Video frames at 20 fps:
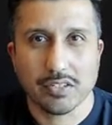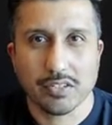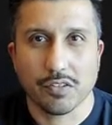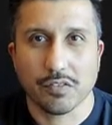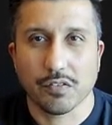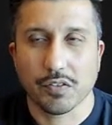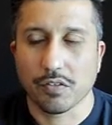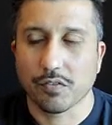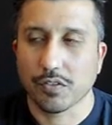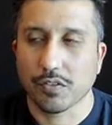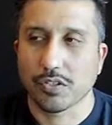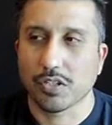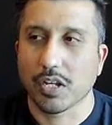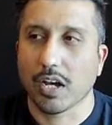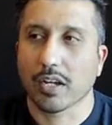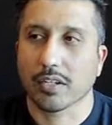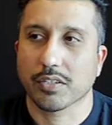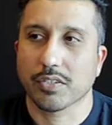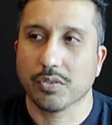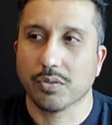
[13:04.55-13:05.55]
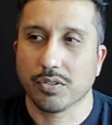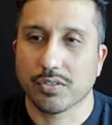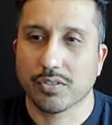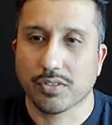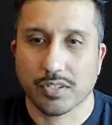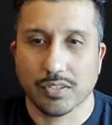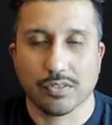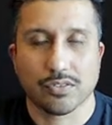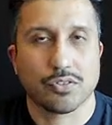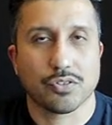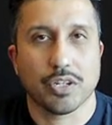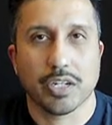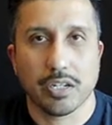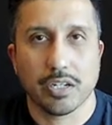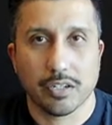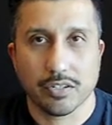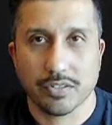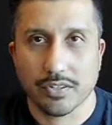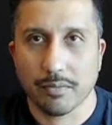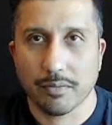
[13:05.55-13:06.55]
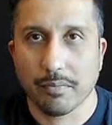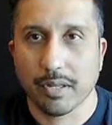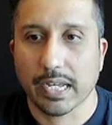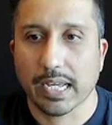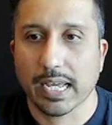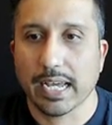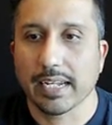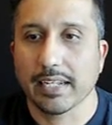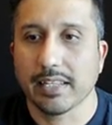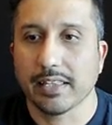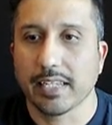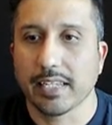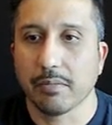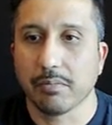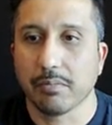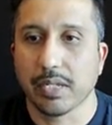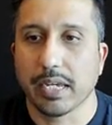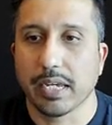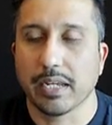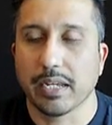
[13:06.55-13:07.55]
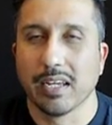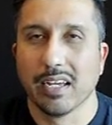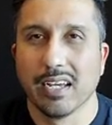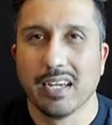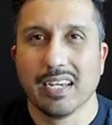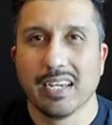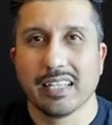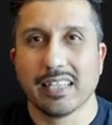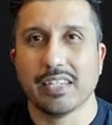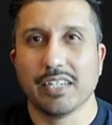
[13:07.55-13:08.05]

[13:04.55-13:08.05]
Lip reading: If you talk to a skills trainer or something like that in the NBA, they would